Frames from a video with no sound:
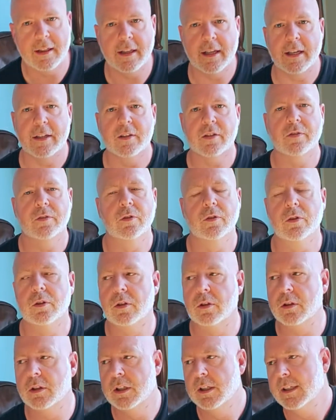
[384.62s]
these
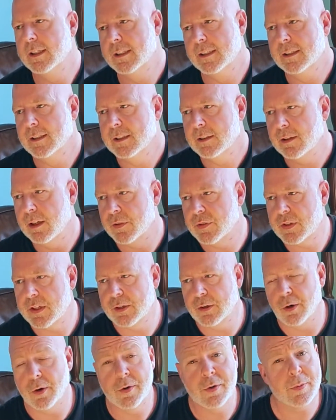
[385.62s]
for, I've seen
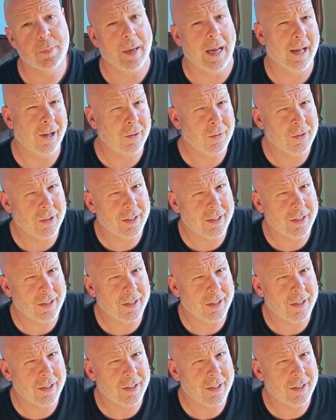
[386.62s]
£100 on